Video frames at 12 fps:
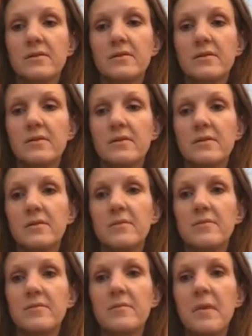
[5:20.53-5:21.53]

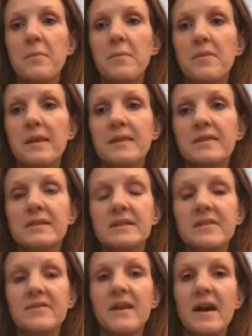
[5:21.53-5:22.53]
the
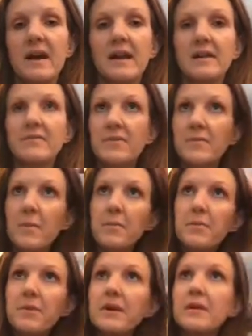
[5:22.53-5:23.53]
divine,
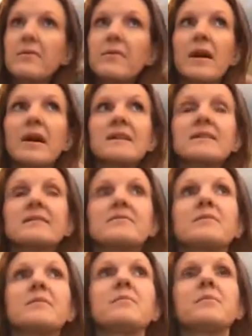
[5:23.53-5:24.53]
remembering grace,
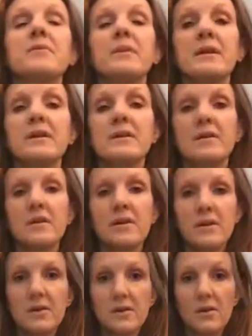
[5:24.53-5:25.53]
remembering
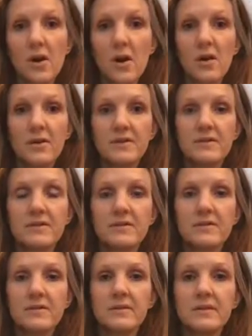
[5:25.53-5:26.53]
God
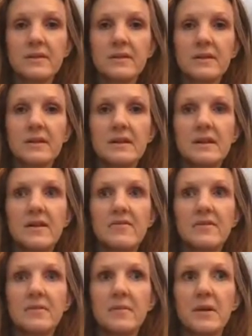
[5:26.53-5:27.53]
in
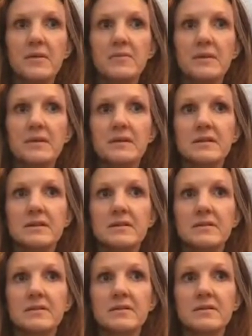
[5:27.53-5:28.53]
every moment,
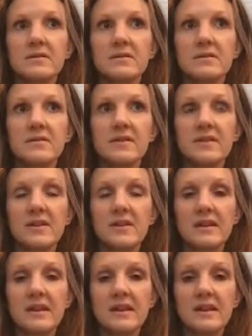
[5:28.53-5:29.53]
and
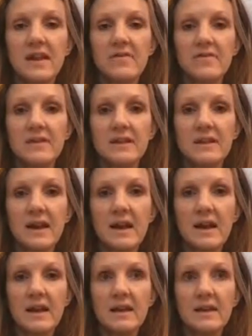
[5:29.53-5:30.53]
certainly in every
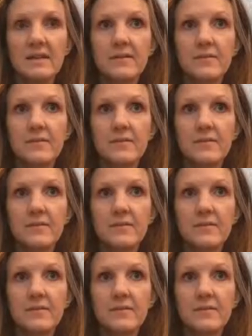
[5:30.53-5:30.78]
day.